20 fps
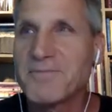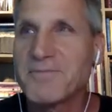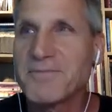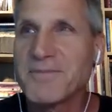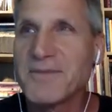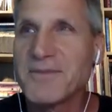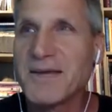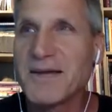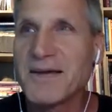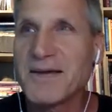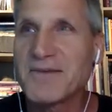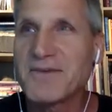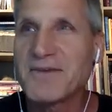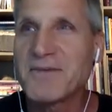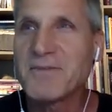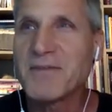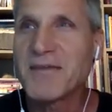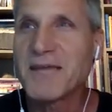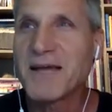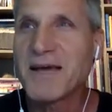Yeah,
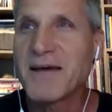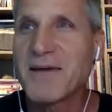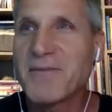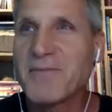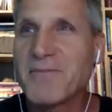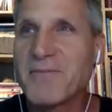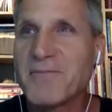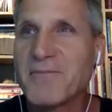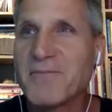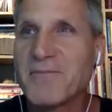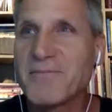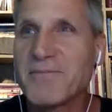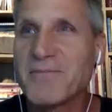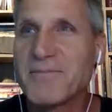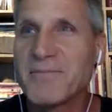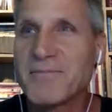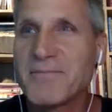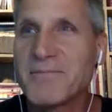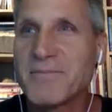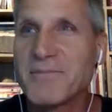something I've
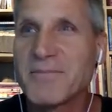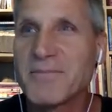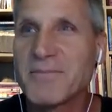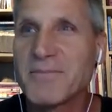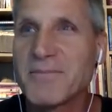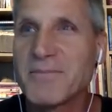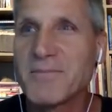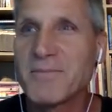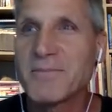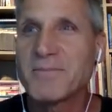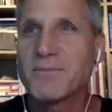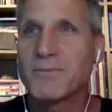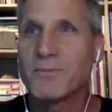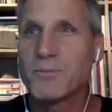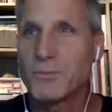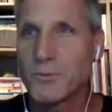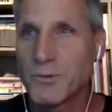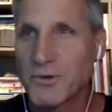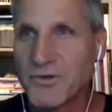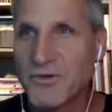
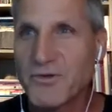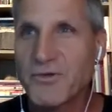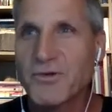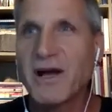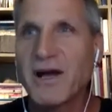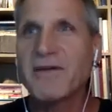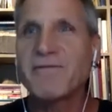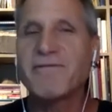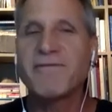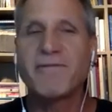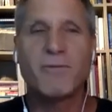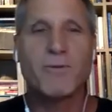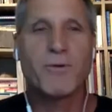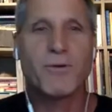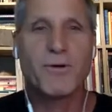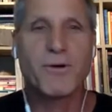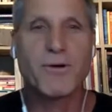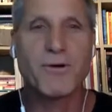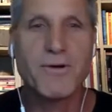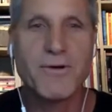would strive
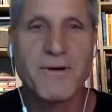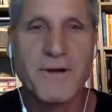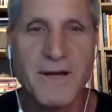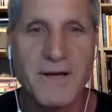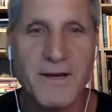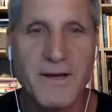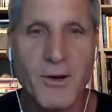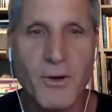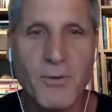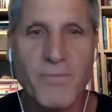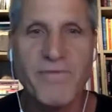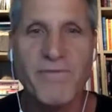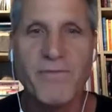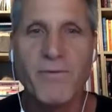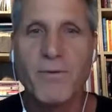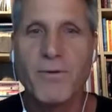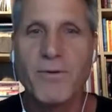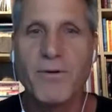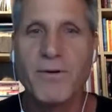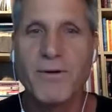for and hope
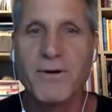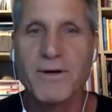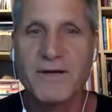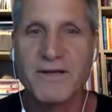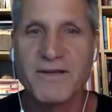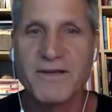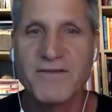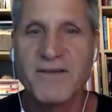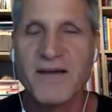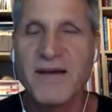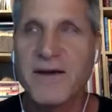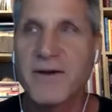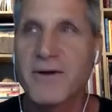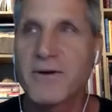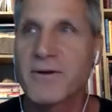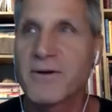for and desire.